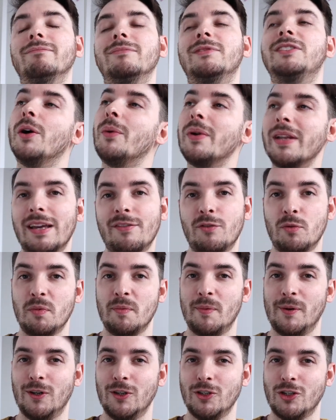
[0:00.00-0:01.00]
don't want to give up the
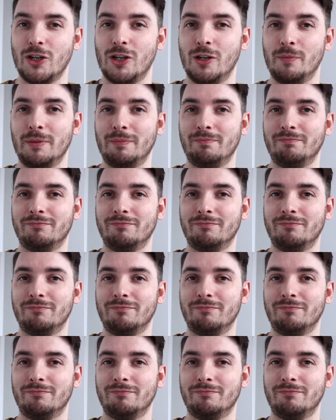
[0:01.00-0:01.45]
bar job,